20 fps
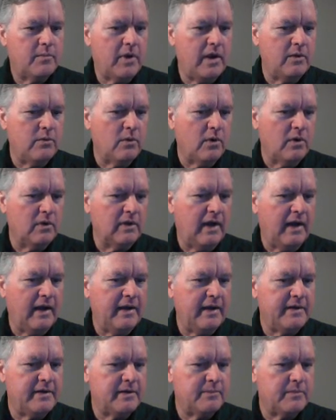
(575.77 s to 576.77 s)
payroll
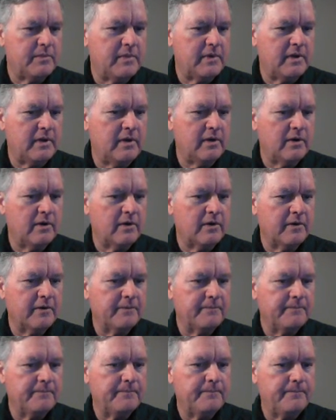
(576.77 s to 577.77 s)
item
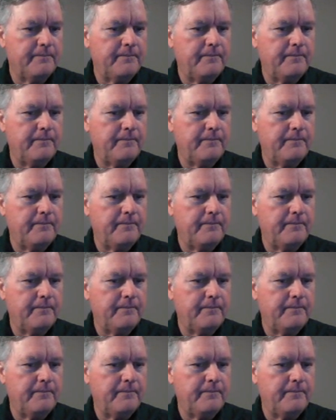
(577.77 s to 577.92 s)
here.